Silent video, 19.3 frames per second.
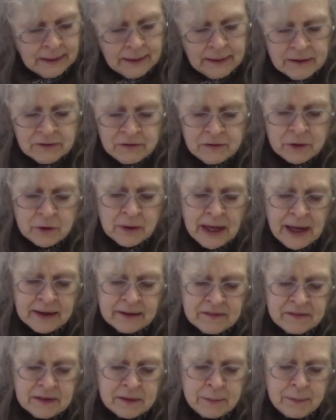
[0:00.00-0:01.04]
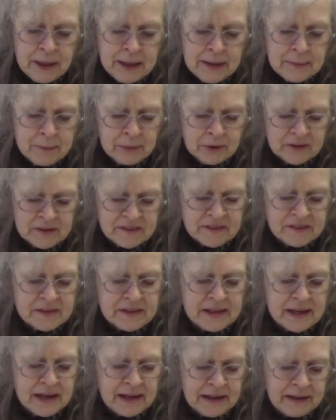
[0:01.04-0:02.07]
If you have the paper
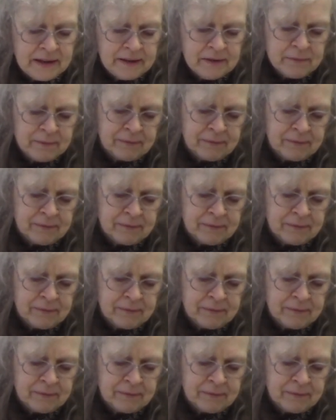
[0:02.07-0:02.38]
today,